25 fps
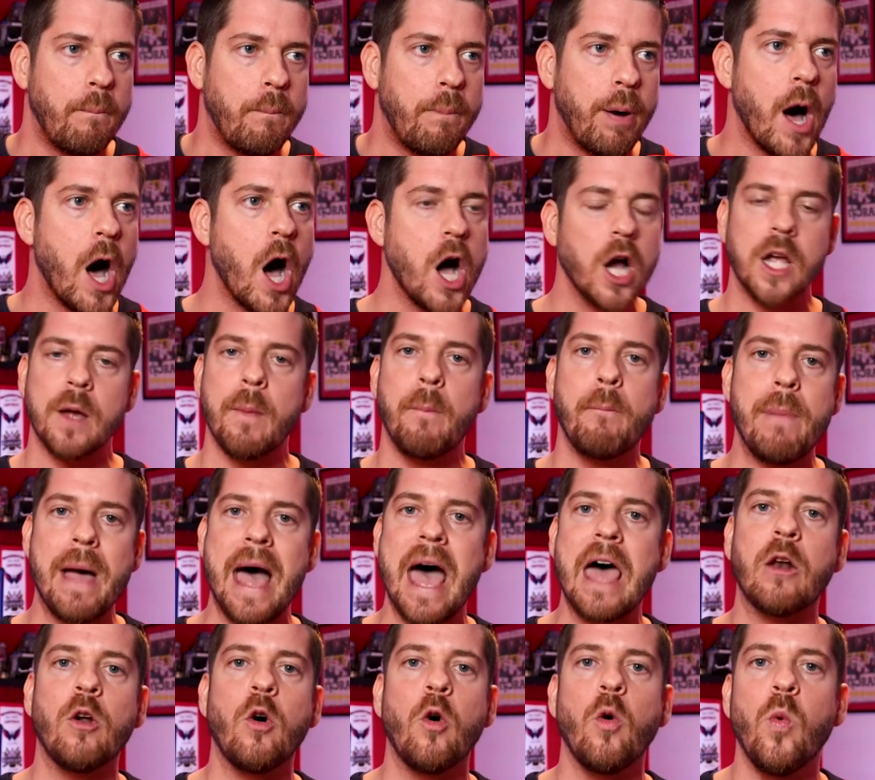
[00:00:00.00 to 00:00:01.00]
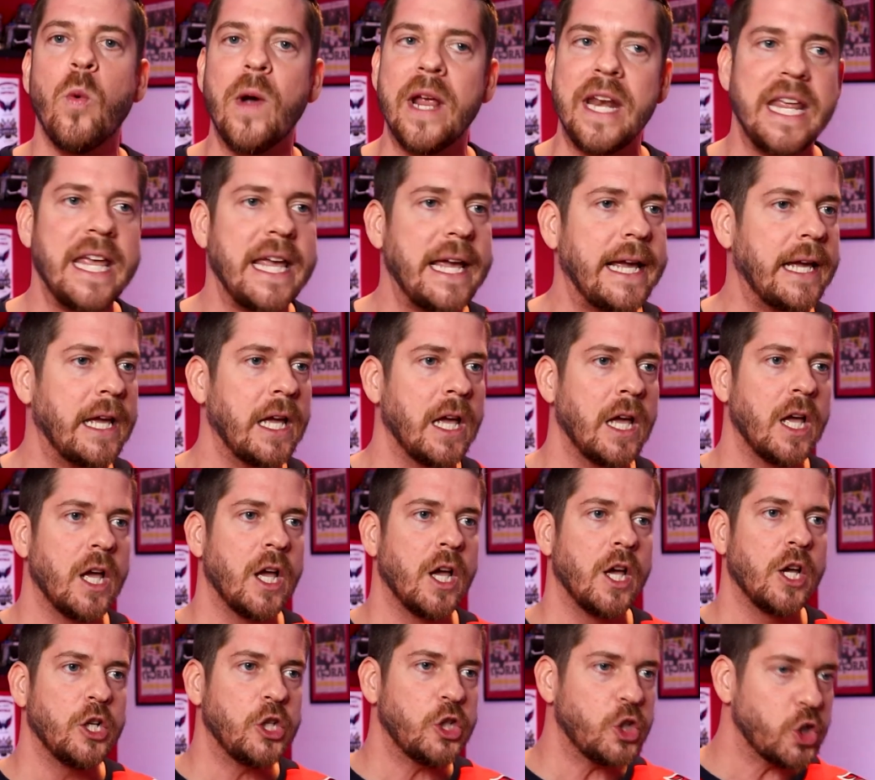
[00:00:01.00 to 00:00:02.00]
puck battle-winning,
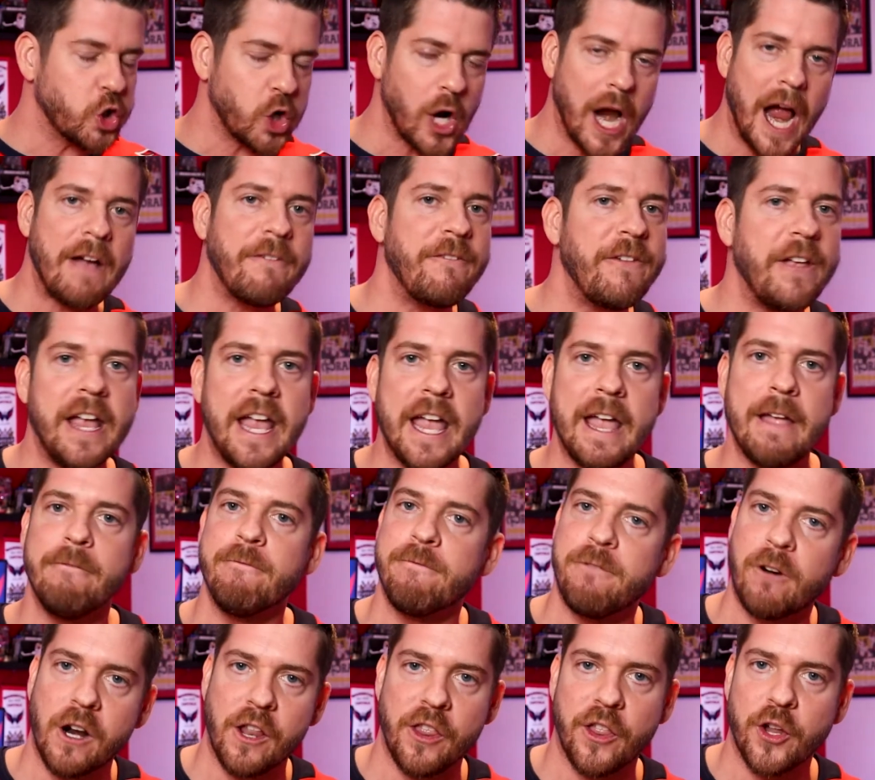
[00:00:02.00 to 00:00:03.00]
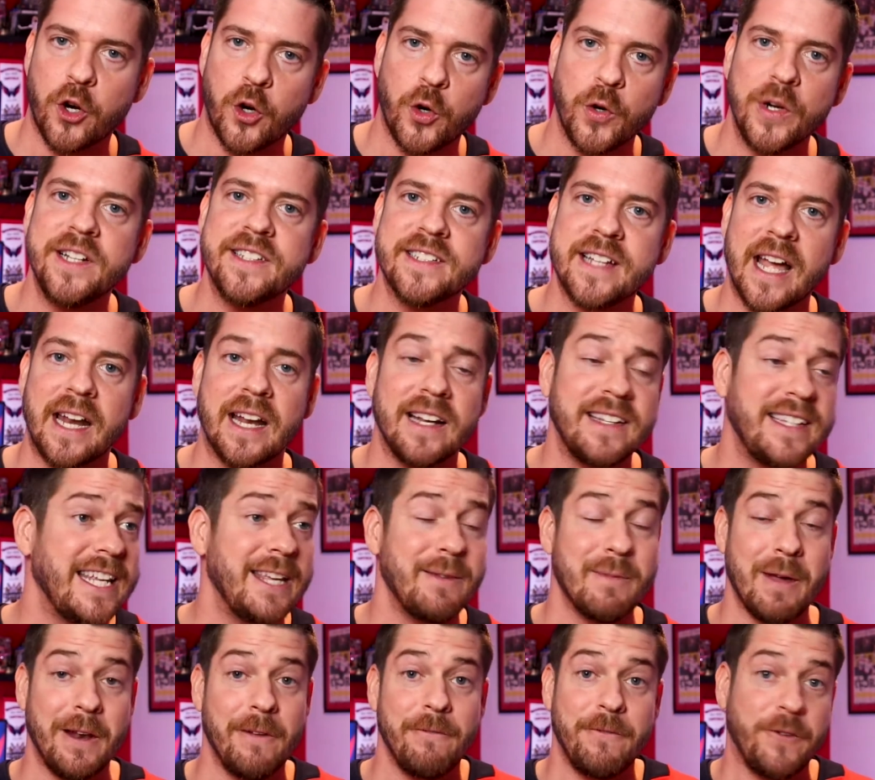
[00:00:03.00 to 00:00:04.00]
traffic in front of the crease kind of
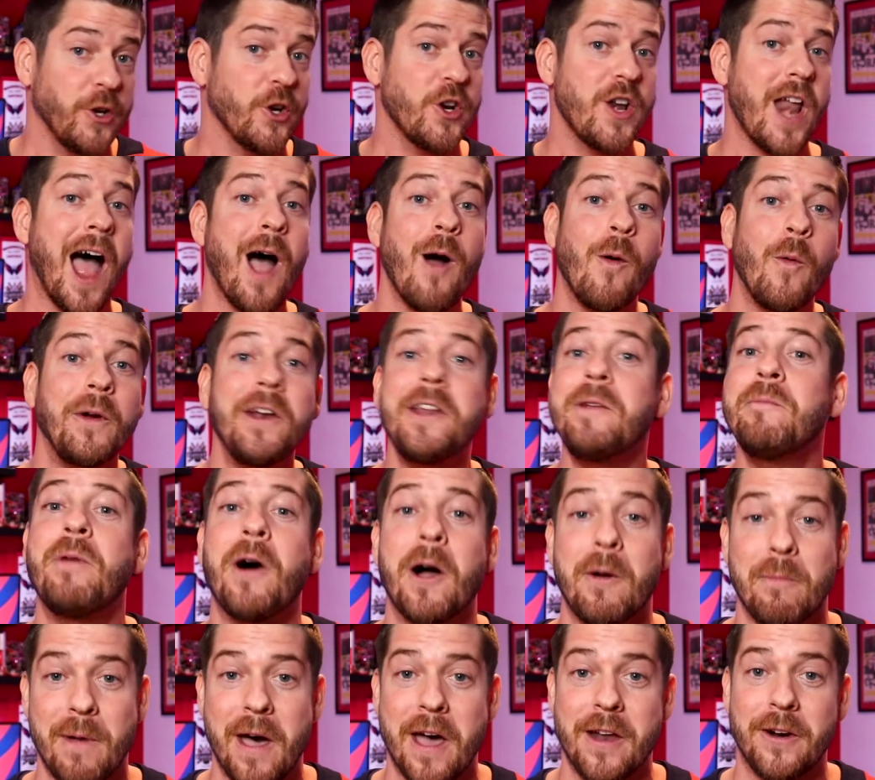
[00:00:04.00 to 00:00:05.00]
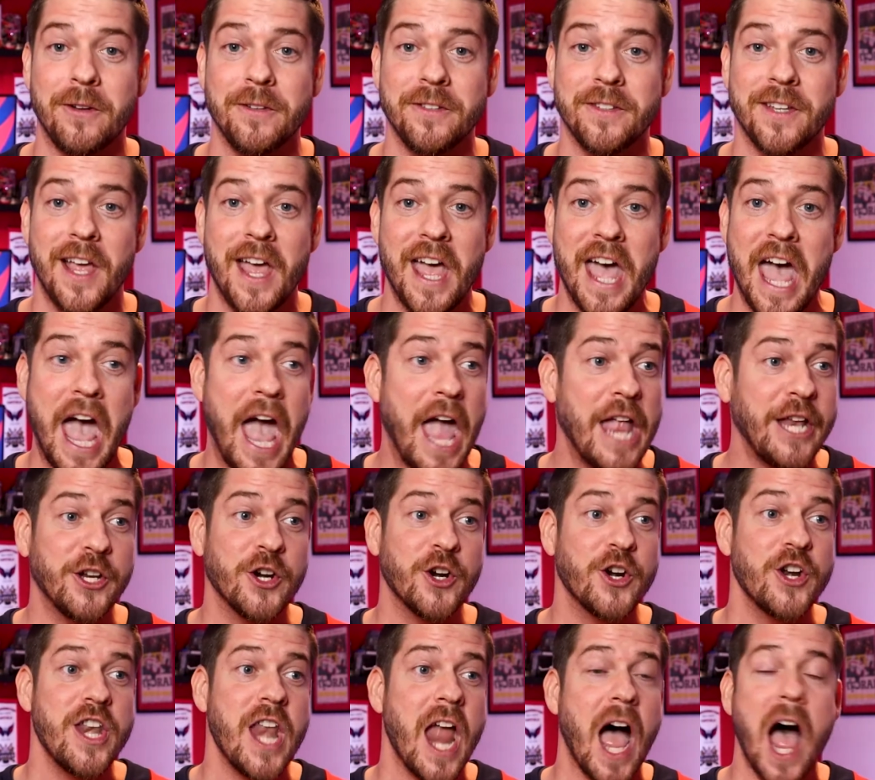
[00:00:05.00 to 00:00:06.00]
team. And if you're not winning puck battles and
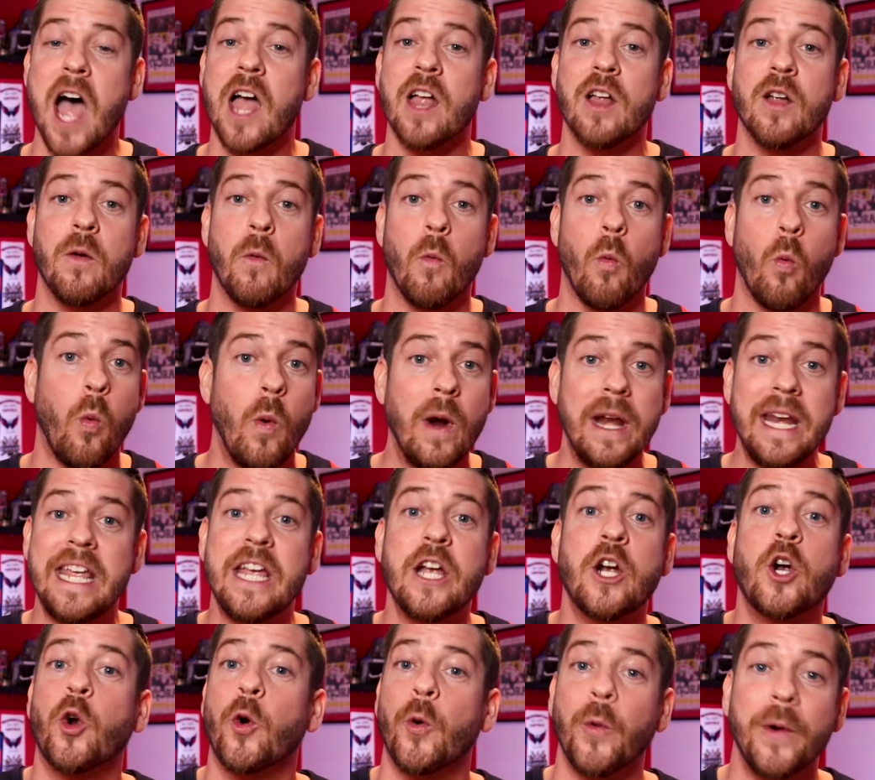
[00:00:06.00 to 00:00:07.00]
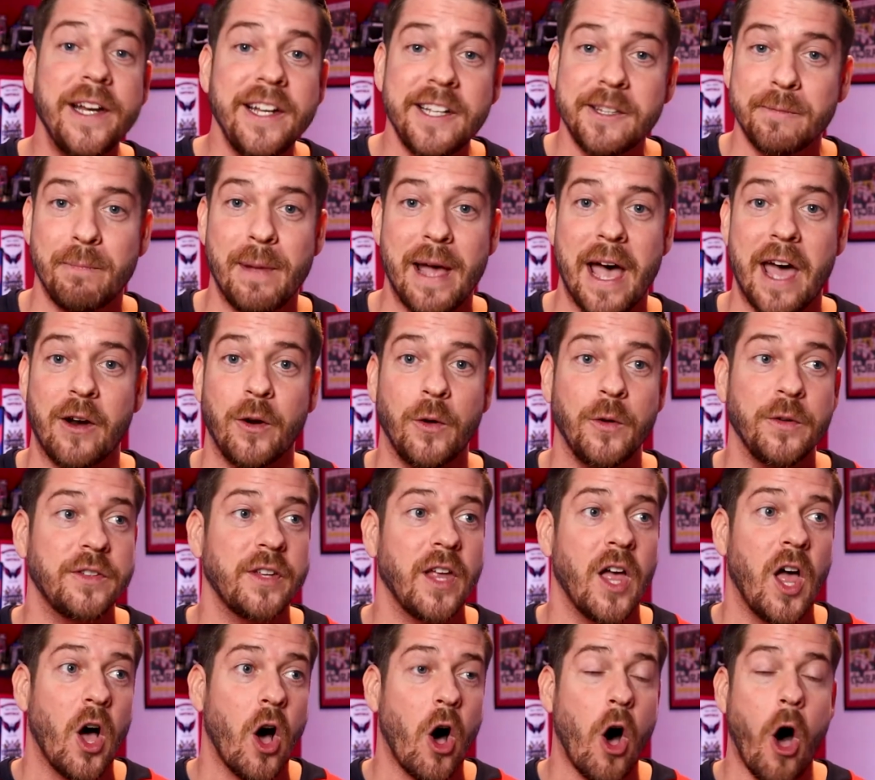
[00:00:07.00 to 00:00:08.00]
you're not winning crease
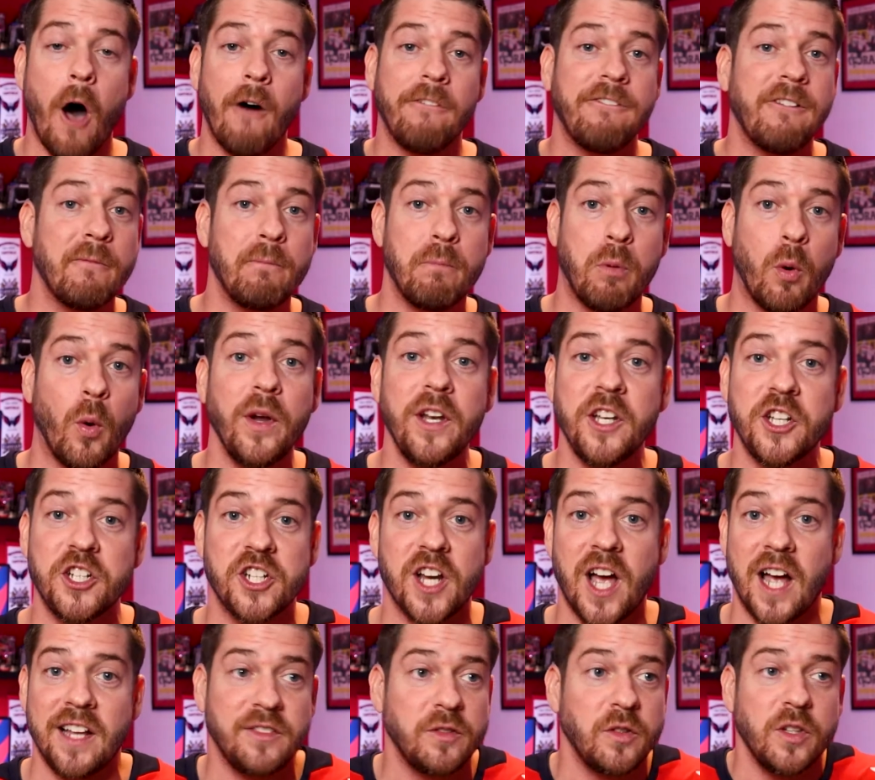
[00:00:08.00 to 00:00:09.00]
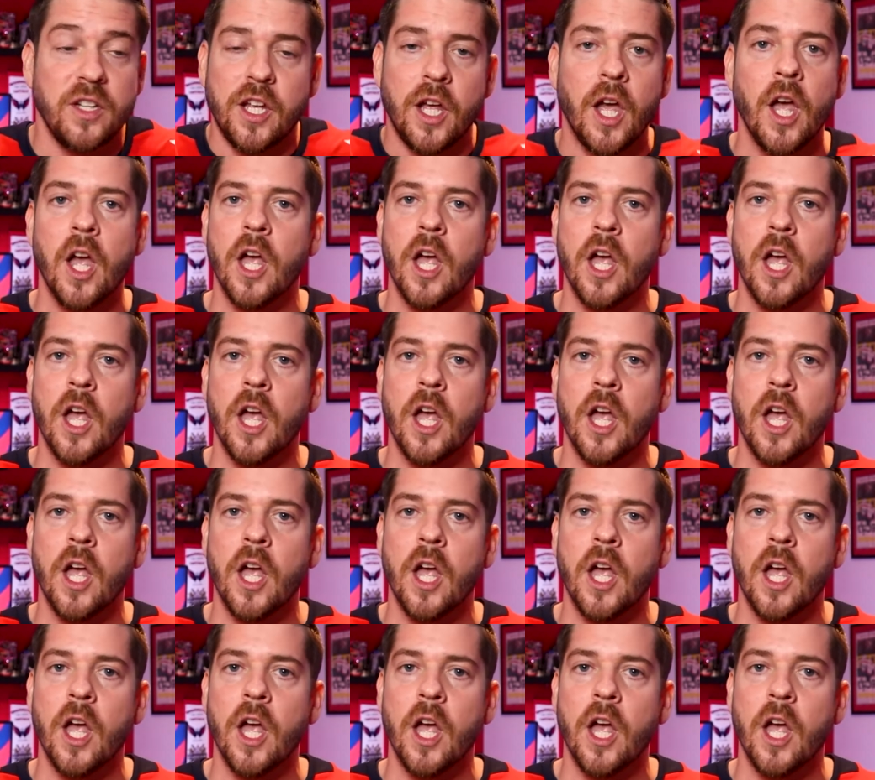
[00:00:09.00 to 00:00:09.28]
battles off of point shots,